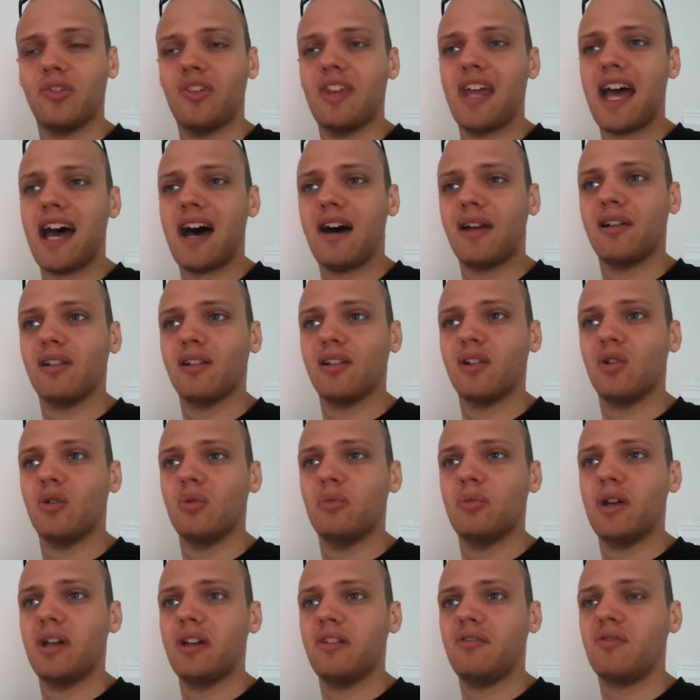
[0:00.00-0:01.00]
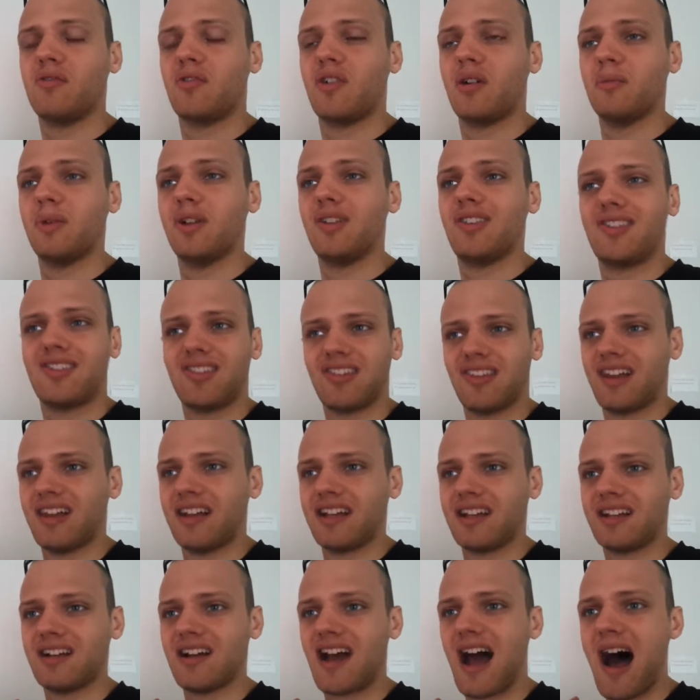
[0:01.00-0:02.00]
down a little bit from its
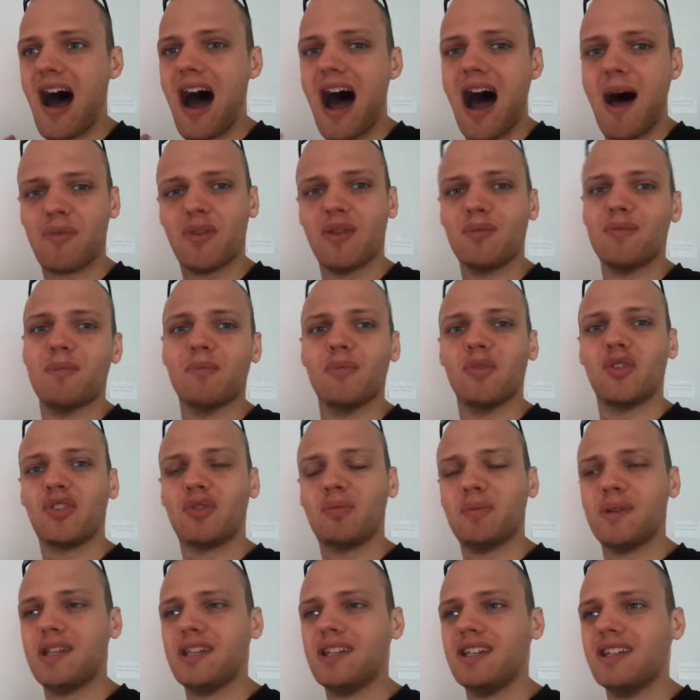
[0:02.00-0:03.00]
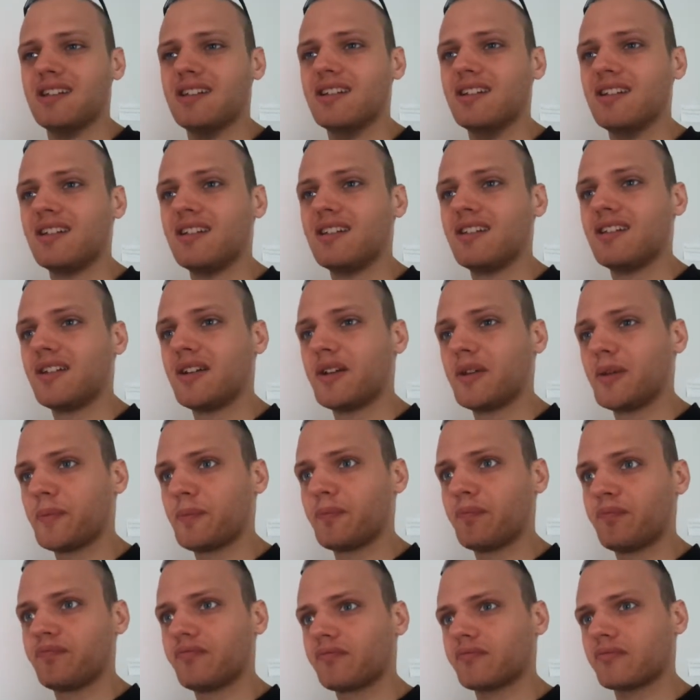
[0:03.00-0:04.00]
like optimum speed,
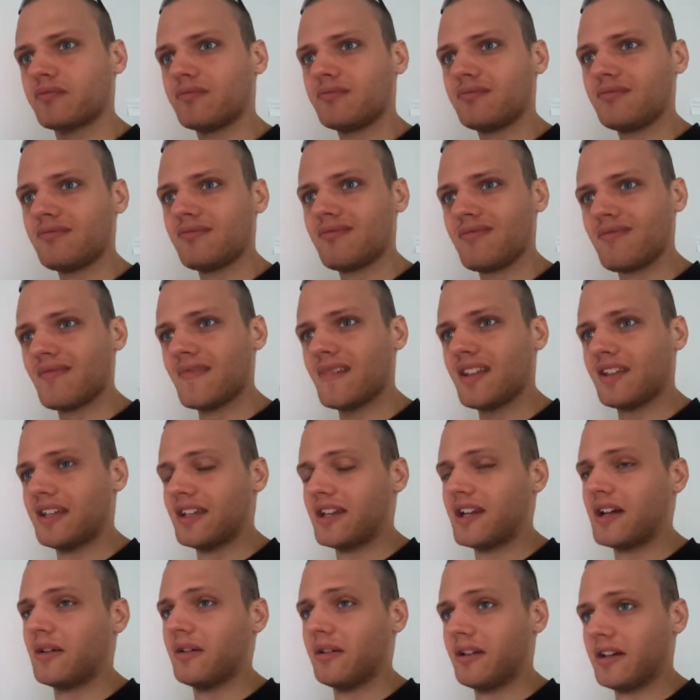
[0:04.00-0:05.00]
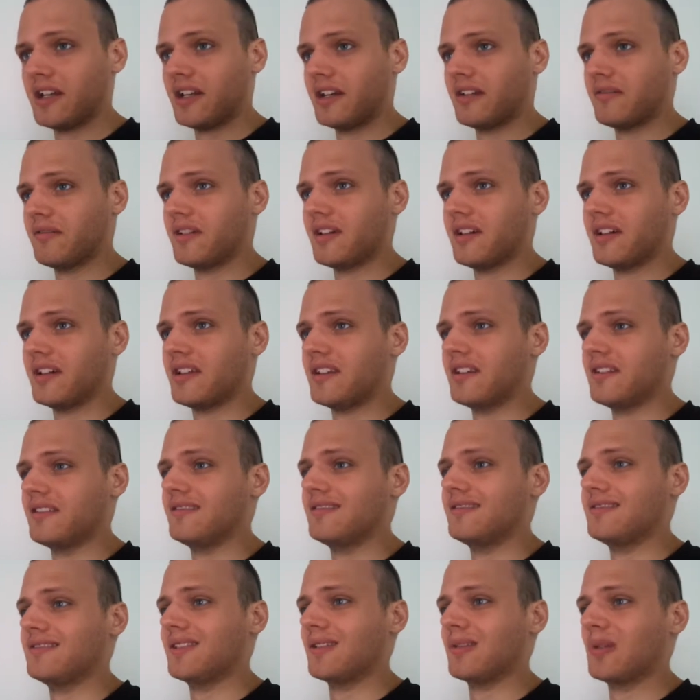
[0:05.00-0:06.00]

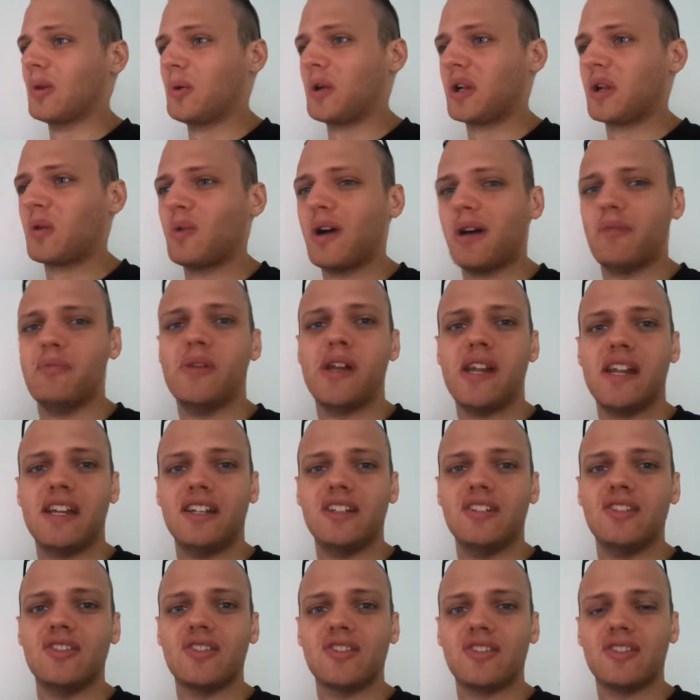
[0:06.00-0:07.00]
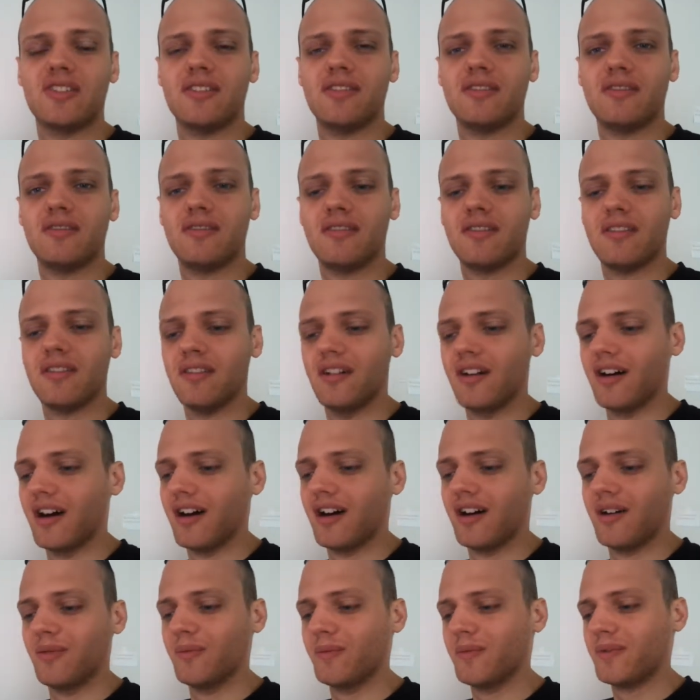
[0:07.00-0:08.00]
and you're loading a web page,
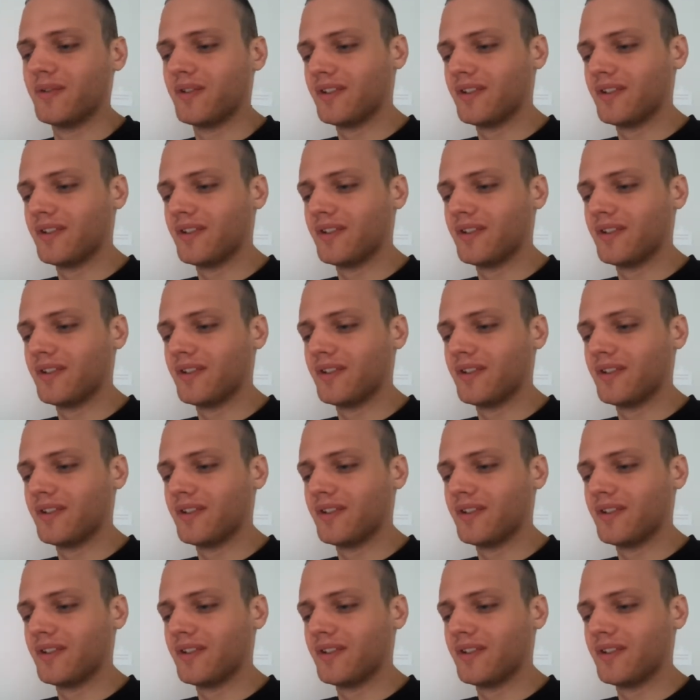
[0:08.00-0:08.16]
and